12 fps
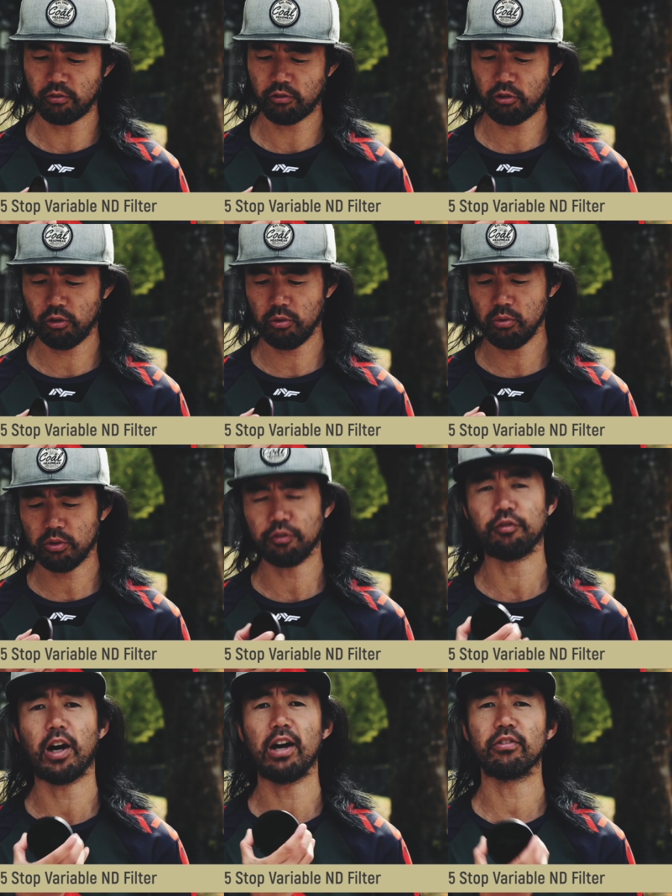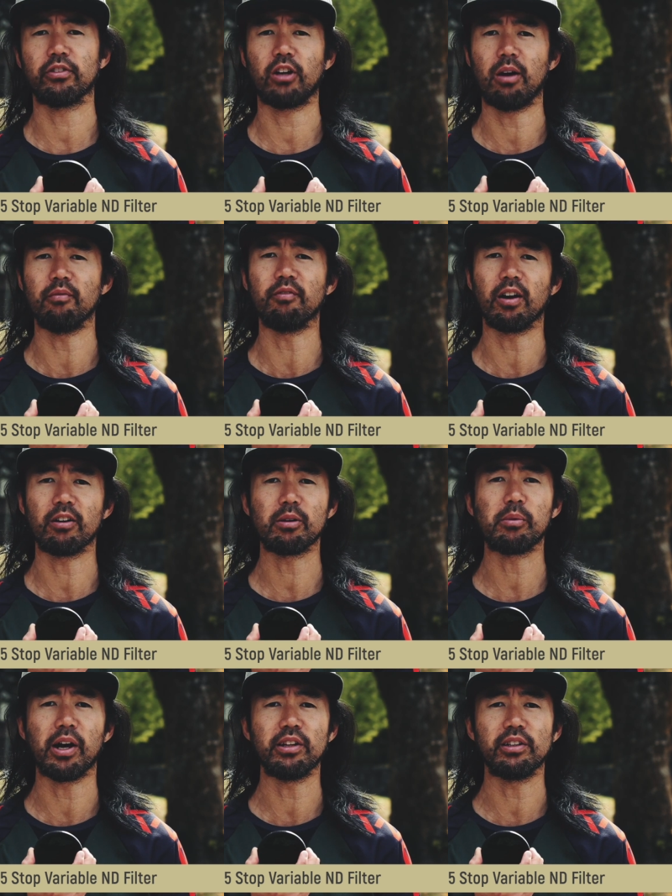2 to 5 stop
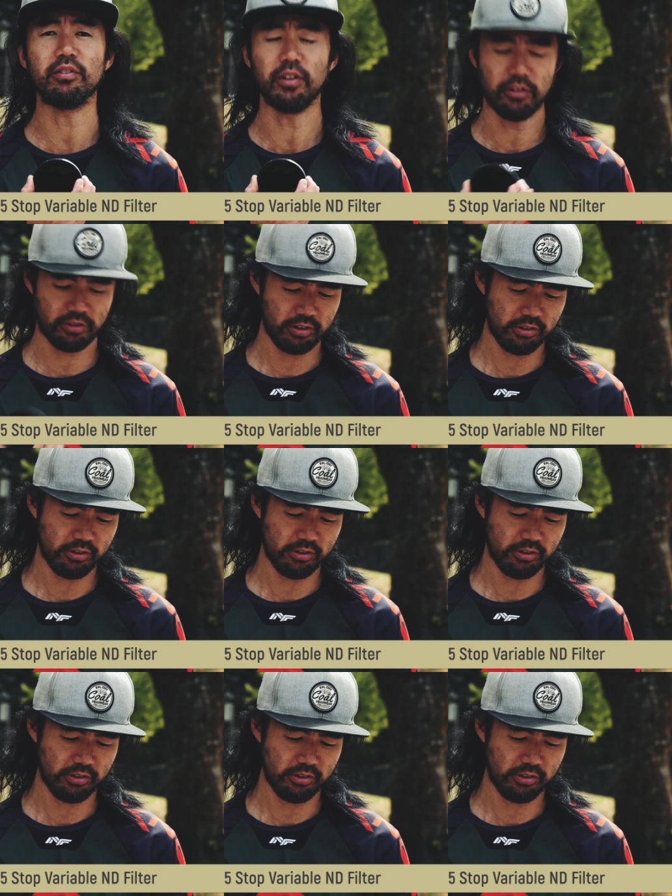variable ND filter,